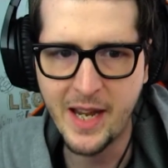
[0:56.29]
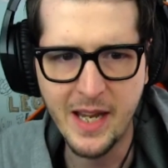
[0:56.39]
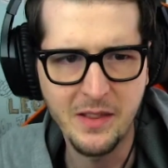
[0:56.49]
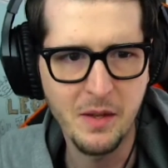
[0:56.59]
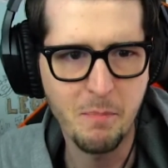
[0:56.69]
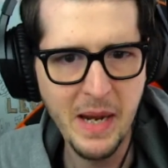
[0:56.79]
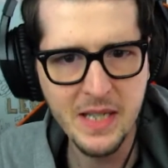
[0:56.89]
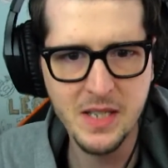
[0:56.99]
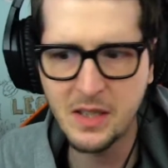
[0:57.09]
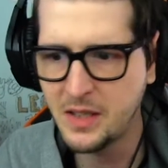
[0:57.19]
and
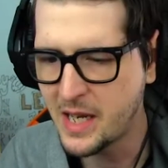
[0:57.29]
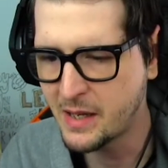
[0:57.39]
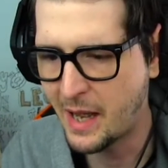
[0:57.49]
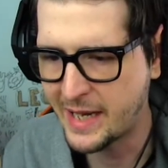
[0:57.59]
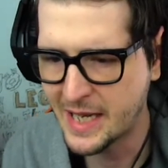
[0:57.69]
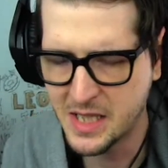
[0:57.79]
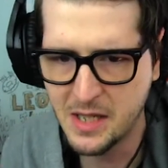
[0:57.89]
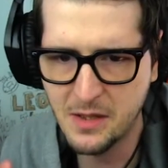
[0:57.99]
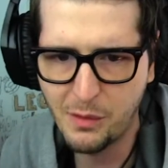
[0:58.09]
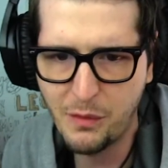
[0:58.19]
basically, I guess
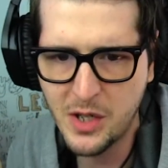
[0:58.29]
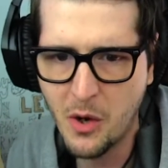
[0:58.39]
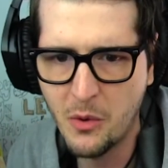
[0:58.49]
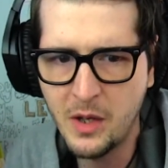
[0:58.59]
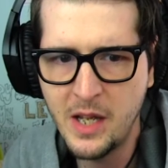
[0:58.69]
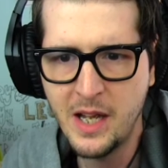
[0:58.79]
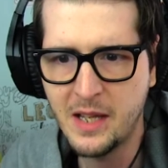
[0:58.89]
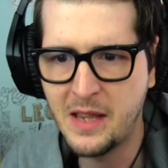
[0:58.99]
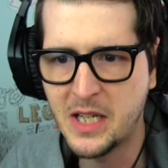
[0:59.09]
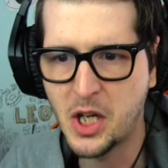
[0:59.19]
in this video,
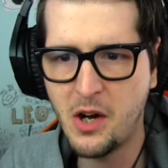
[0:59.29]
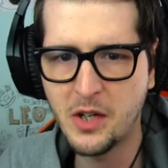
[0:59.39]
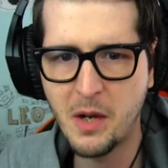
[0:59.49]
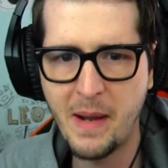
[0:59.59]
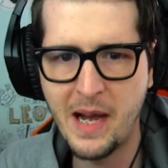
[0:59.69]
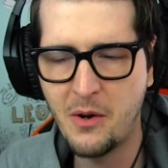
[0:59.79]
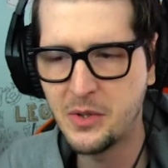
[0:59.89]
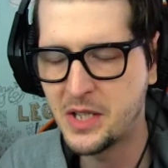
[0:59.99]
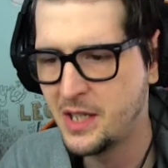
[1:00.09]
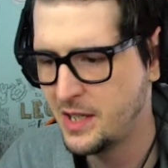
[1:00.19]
they talk
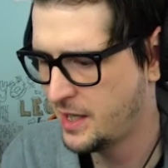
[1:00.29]
about